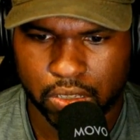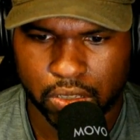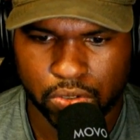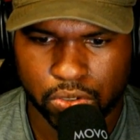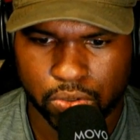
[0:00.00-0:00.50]

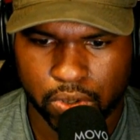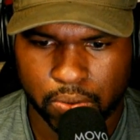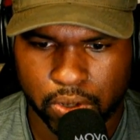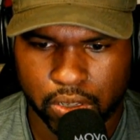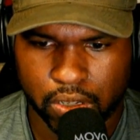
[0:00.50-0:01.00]
Luke
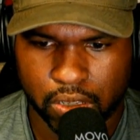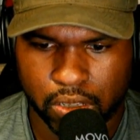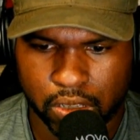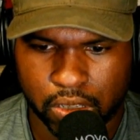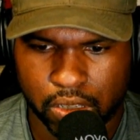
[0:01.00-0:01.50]
21.
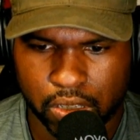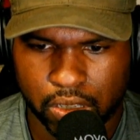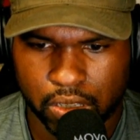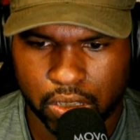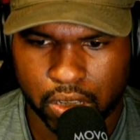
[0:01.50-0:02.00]

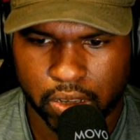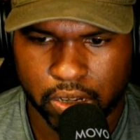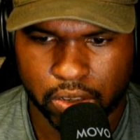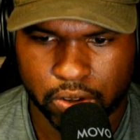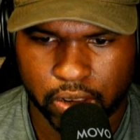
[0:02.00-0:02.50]
Oh, I
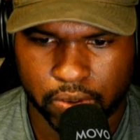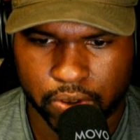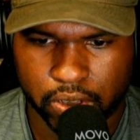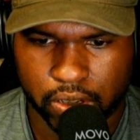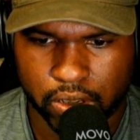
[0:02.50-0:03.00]
didn't go down
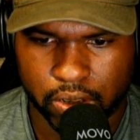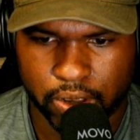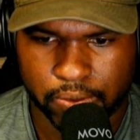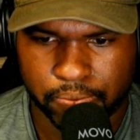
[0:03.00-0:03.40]
further. Okay.